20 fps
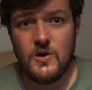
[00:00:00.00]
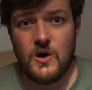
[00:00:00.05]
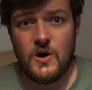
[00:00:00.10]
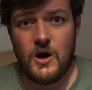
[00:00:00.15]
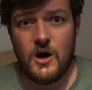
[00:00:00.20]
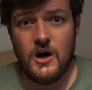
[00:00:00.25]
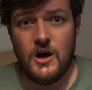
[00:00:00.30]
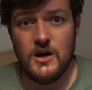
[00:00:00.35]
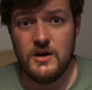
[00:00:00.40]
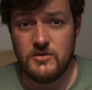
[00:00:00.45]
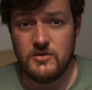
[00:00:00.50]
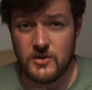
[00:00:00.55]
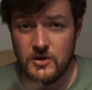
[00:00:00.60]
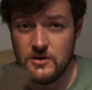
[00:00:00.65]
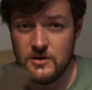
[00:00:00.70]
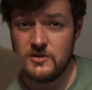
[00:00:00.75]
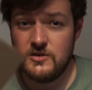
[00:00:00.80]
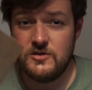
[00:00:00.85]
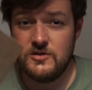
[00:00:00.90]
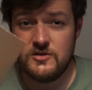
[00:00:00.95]
I have
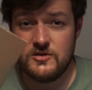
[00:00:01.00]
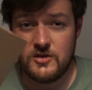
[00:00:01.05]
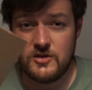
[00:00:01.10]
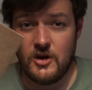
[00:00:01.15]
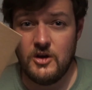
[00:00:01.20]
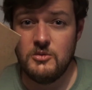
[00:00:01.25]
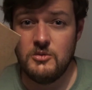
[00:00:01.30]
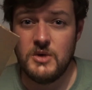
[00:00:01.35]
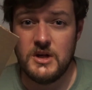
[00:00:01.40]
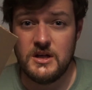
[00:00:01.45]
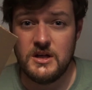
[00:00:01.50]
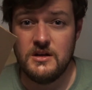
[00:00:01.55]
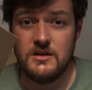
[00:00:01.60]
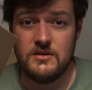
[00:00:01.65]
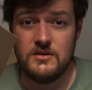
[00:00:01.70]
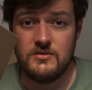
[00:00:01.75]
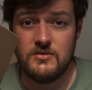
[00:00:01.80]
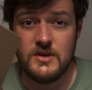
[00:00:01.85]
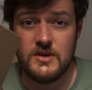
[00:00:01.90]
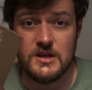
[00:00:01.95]
got so many
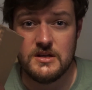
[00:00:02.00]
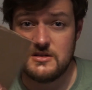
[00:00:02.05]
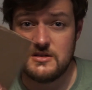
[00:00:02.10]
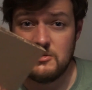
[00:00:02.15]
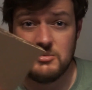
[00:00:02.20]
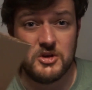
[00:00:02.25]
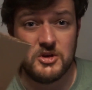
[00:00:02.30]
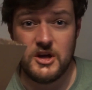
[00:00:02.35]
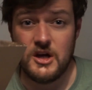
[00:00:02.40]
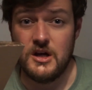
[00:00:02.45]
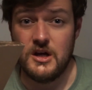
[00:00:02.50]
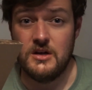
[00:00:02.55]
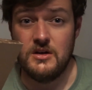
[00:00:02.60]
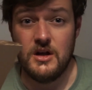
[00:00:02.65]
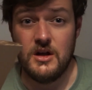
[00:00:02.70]
of these to burn.